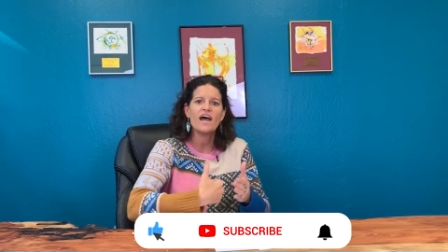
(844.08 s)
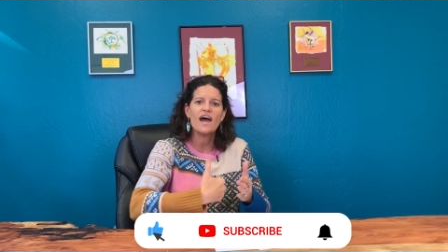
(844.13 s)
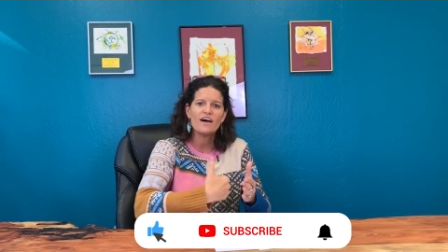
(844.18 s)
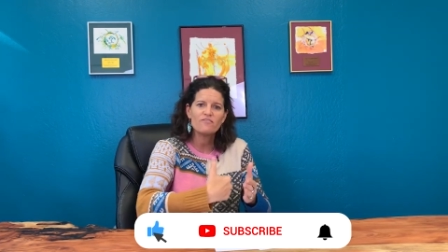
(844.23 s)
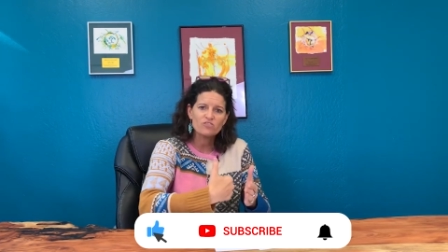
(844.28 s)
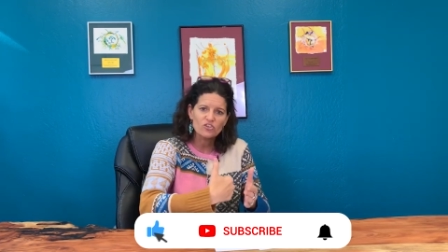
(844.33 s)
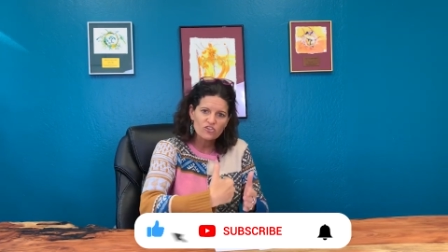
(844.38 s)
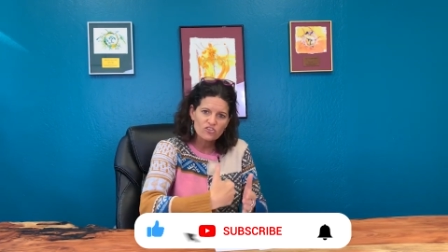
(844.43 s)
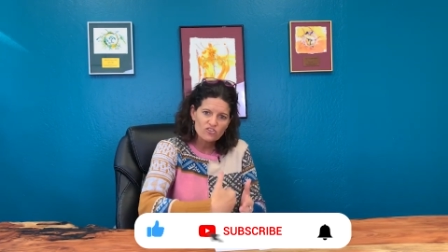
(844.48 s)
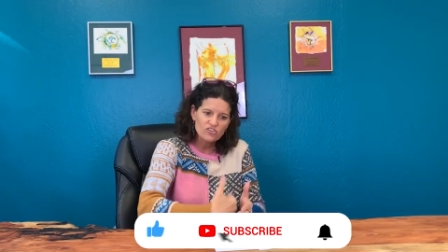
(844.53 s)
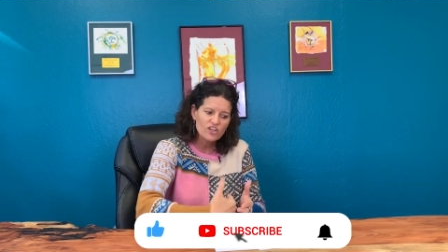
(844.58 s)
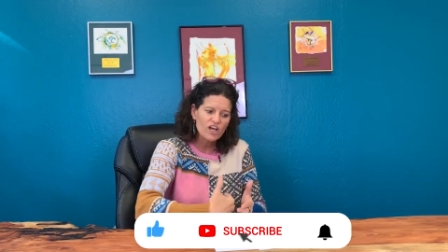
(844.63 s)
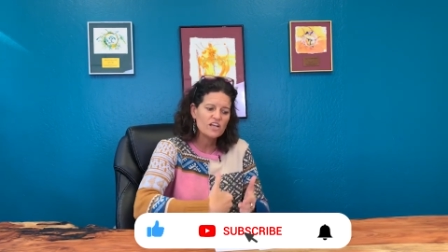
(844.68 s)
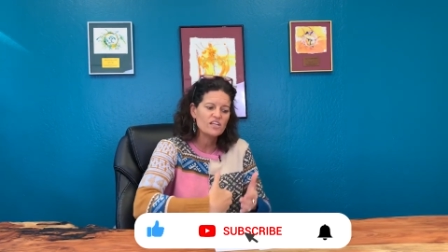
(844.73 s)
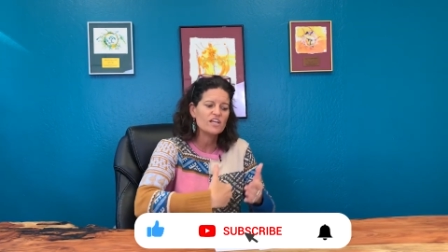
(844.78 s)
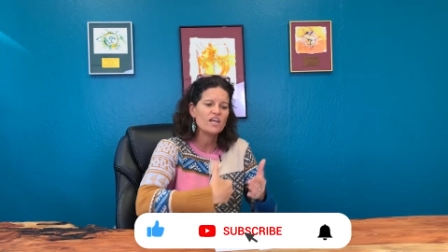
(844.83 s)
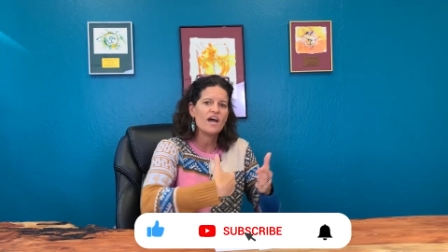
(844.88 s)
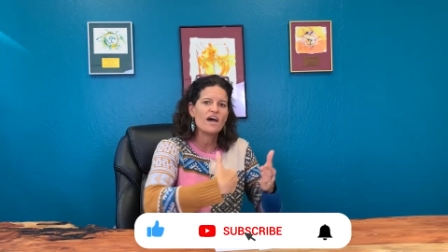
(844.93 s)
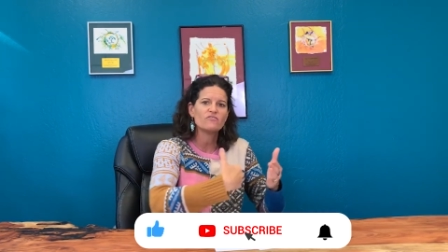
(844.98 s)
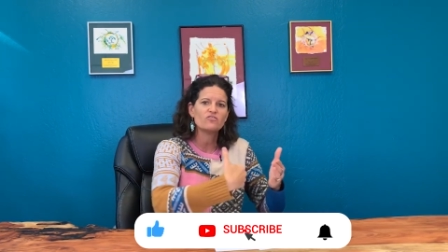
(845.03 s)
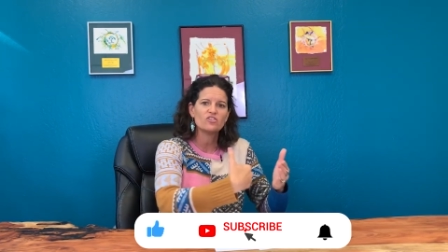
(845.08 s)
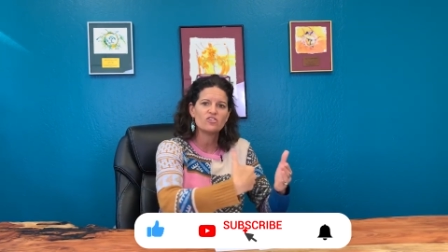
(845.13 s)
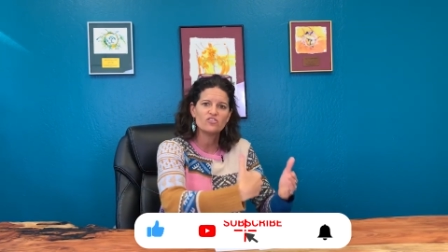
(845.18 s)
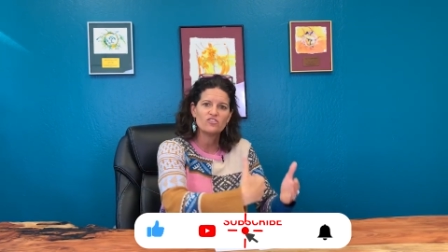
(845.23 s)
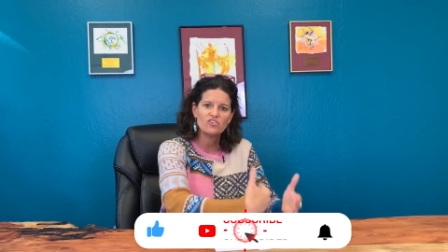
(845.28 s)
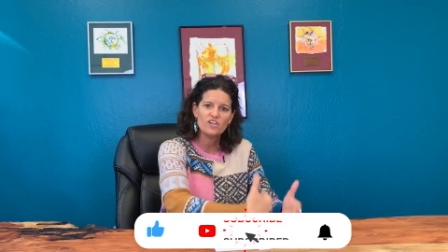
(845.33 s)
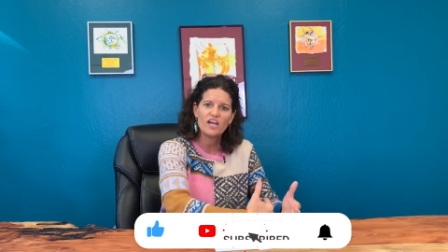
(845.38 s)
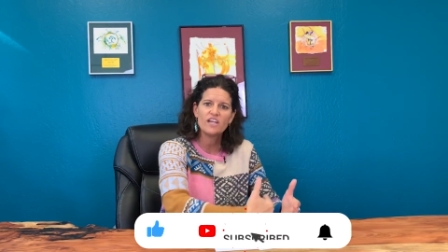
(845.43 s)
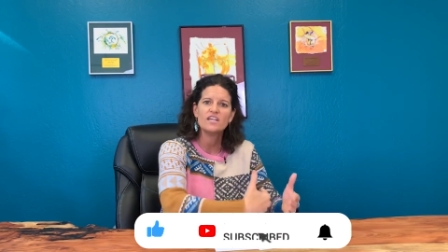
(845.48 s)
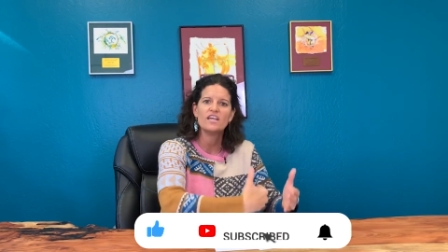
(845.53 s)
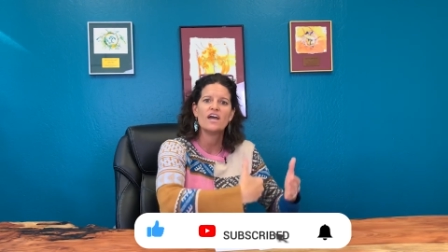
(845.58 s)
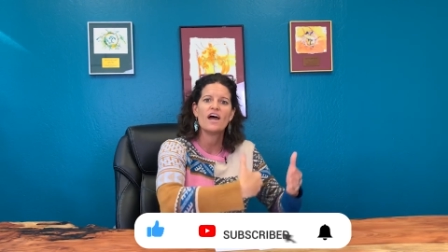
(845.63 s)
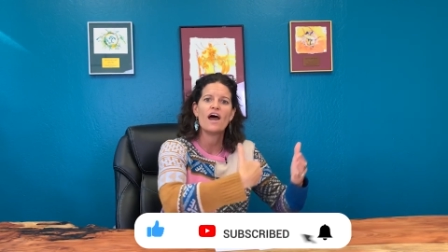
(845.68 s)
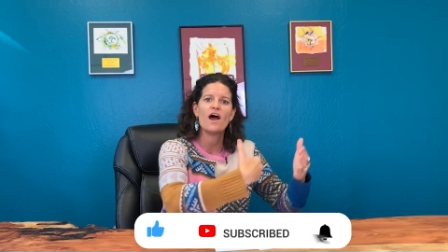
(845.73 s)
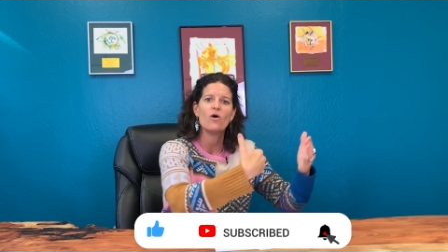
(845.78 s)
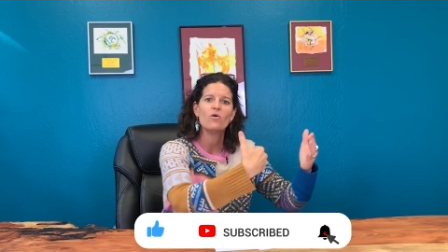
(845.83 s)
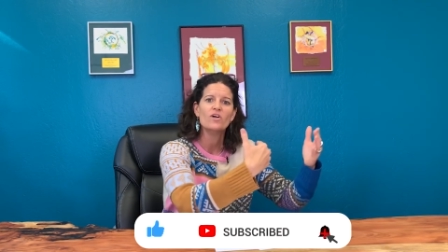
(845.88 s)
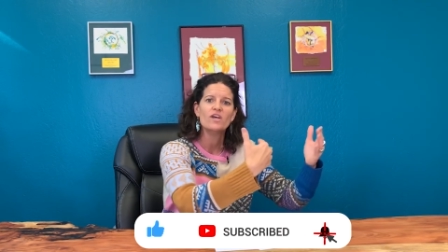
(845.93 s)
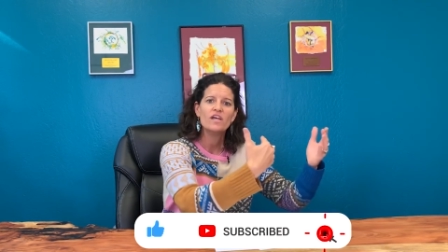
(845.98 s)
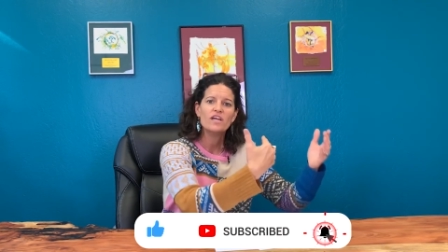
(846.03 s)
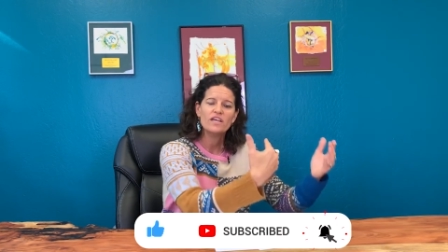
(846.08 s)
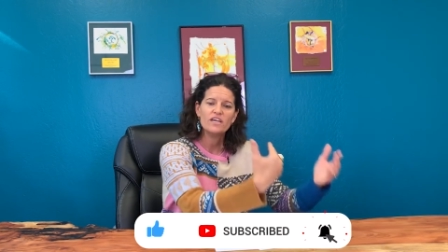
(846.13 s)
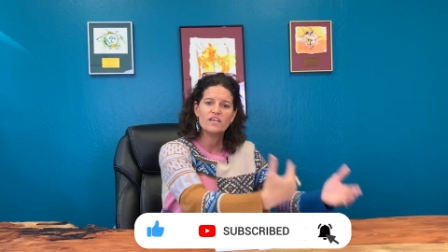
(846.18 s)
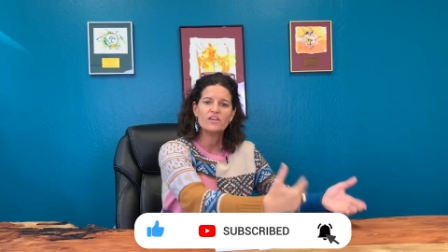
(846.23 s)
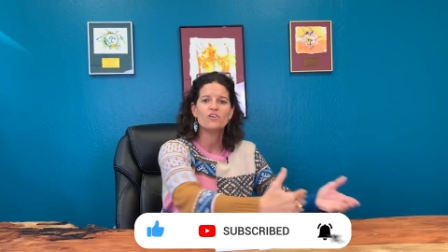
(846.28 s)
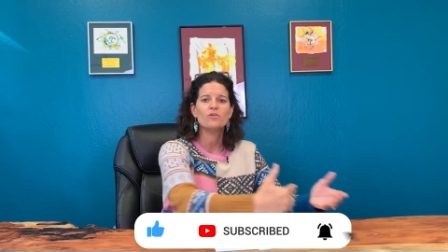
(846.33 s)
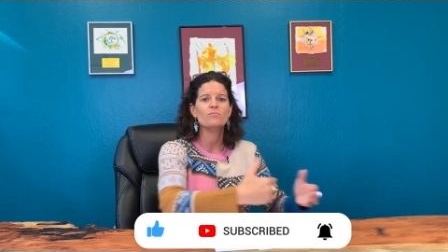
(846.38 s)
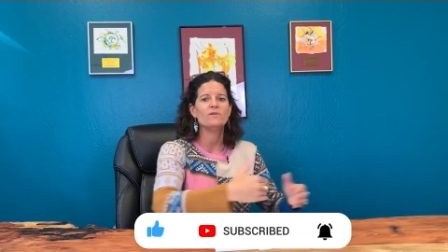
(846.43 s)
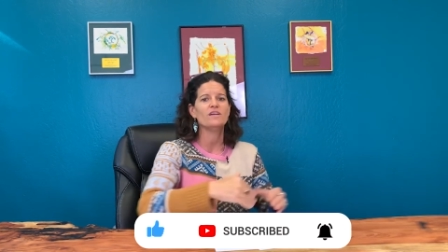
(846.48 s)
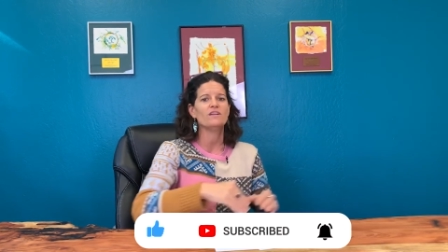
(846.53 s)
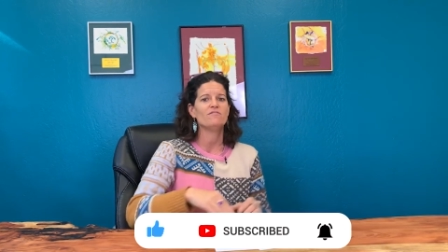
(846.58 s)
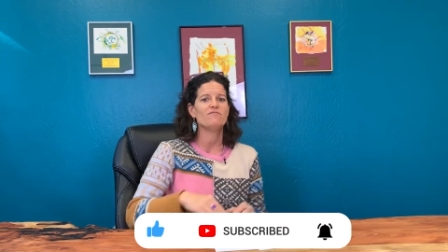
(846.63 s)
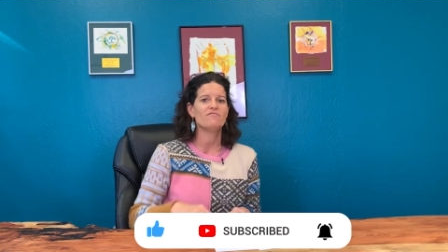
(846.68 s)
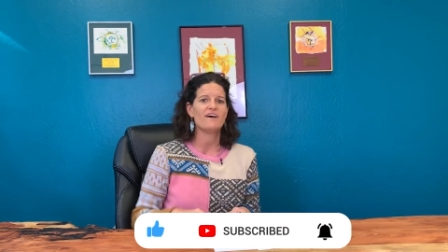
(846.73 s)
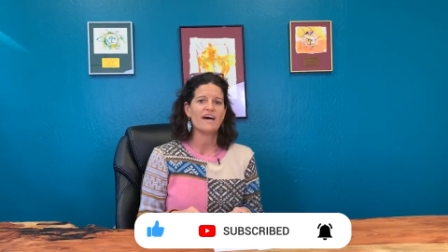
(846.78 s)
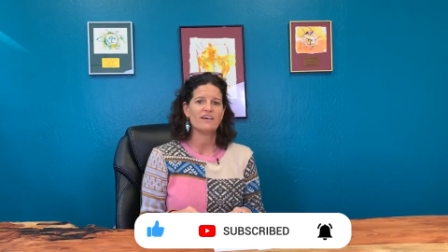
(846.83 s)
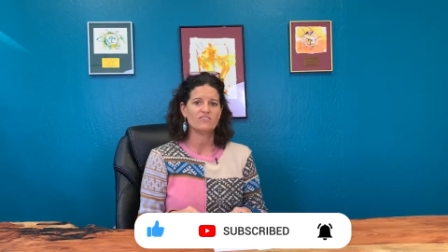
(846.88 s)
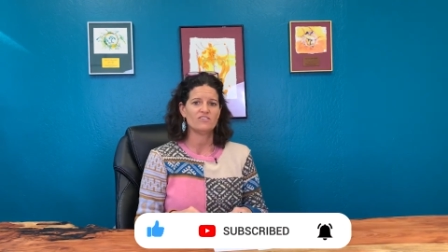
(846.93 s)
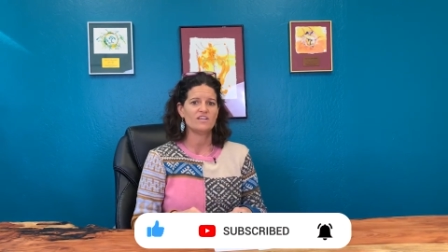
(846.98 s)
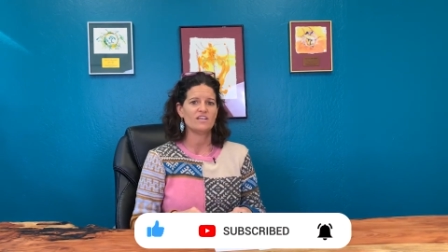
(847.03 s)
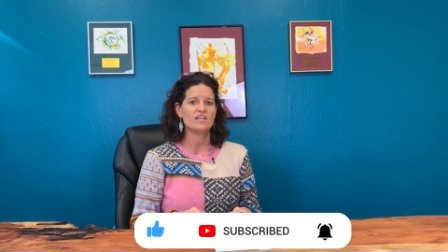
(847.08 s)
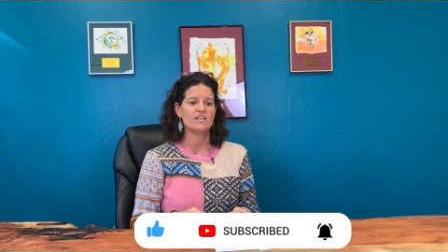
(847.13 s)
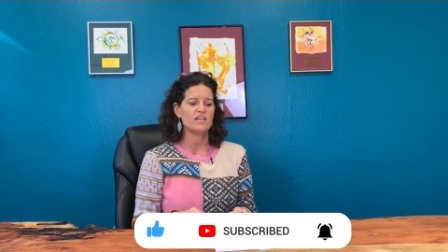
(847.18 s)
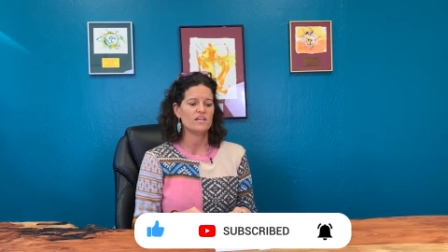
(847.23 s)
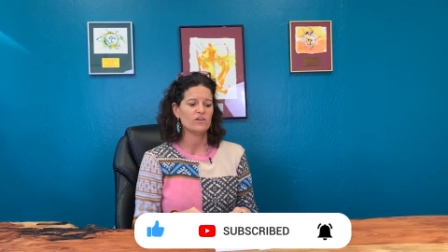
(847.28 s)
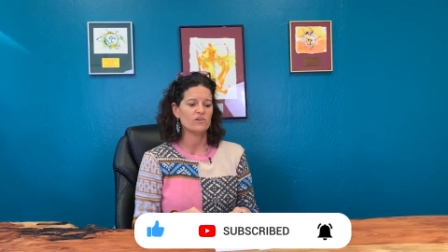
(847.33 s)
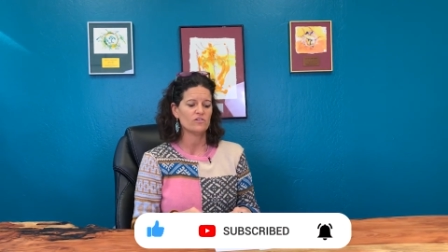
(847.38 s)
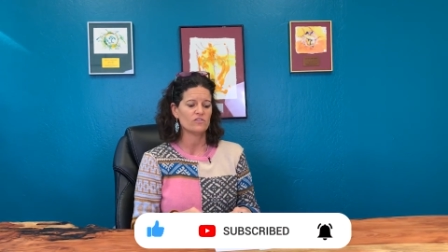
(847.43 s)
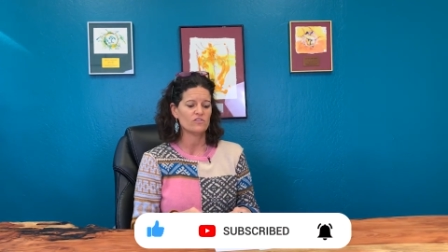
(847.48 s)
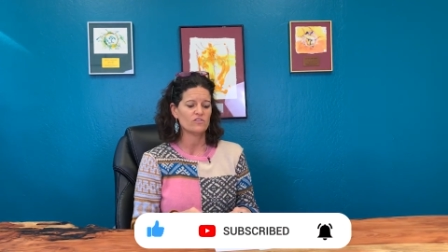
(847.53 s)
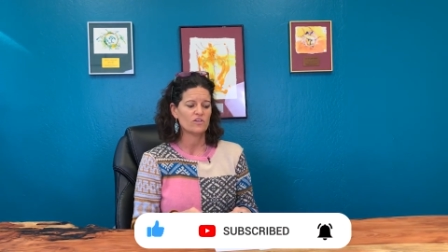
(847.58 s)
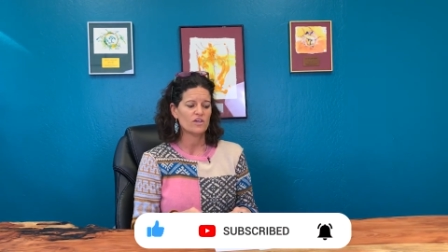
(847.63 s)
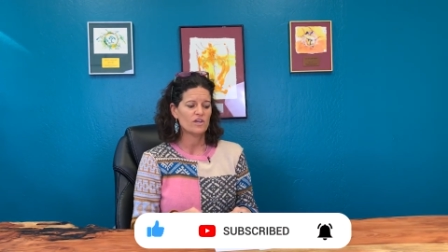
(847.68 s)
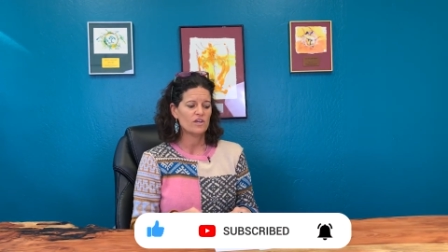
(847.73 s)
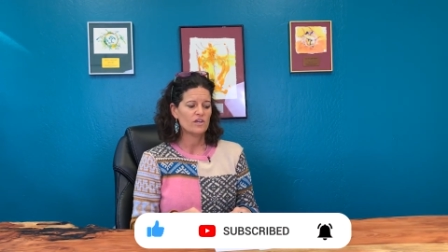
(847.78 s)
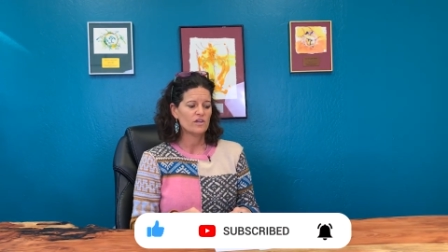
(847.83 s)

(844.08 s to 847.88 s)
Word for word: after study after study how intermittent fasting heals.